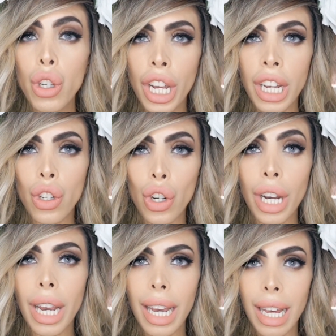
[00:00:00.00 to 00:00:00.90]
changer
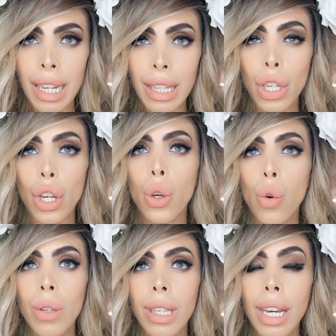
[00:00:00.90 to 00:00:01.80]
is
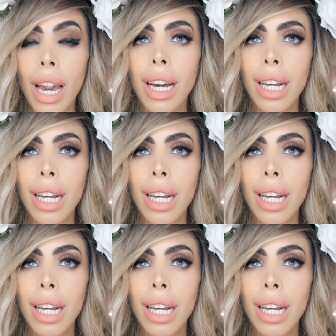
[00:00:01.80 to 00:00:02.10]
using a